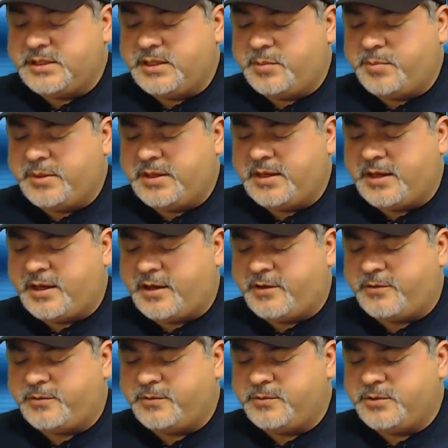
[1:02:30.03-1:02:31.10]
TPF
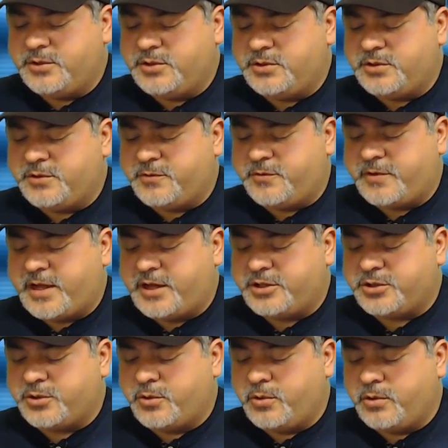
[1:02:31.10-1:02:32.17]
due to Flash
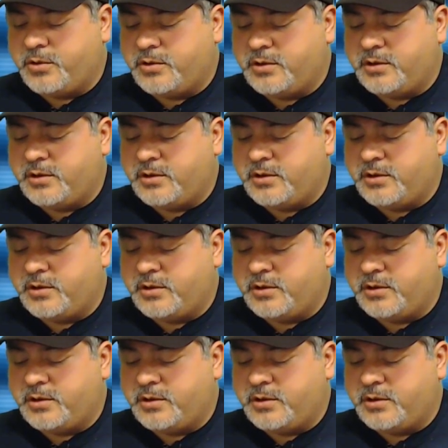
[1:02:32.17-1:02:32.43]
Gordon.